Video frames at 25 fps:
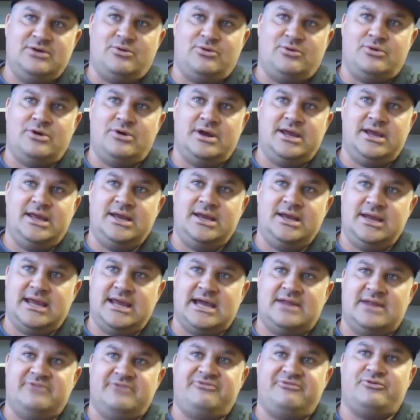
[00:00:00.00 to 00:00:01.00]
Oregon,
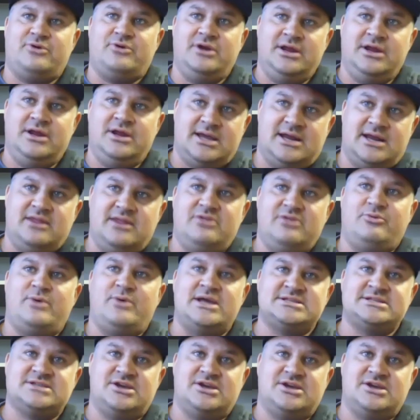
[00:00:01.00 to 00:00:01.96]
California, kind of the West